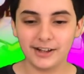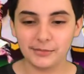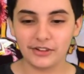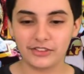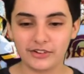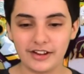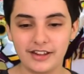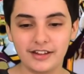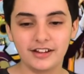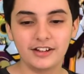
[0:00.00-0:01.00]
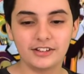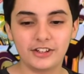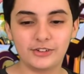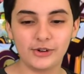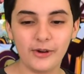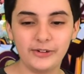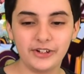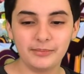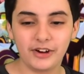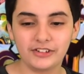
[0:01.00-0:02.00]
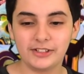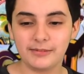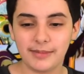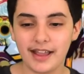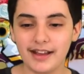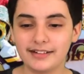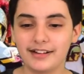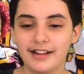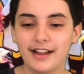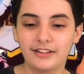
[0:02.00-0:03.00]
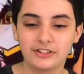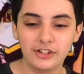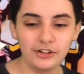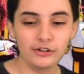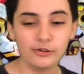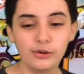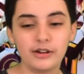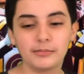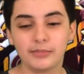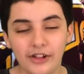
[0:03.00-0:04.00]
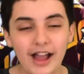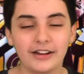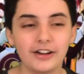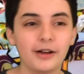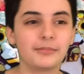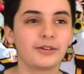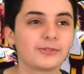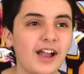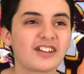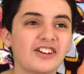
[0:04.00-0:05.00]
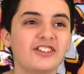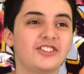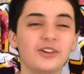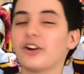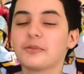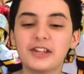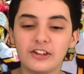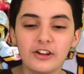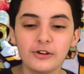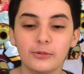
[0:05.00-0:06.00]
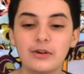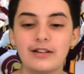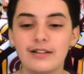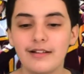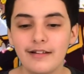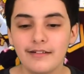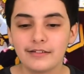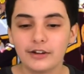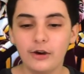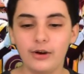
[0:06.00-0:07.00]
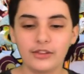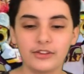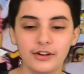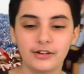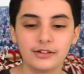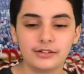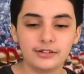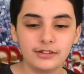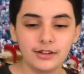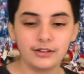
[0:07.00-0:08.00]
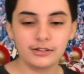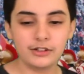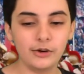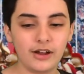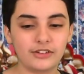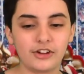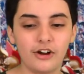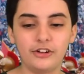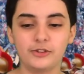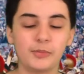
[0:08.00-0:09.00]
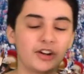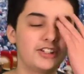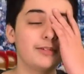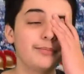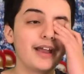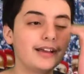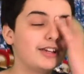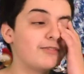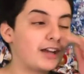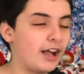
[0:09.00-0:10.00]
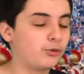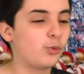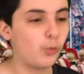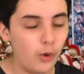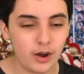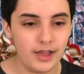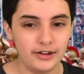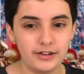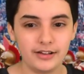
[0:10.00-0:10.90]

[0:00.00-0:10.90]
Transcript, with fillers: Number three, the Trojan Marching Band has two platinum records. You heard me too. No other U.S. college marching band even has one.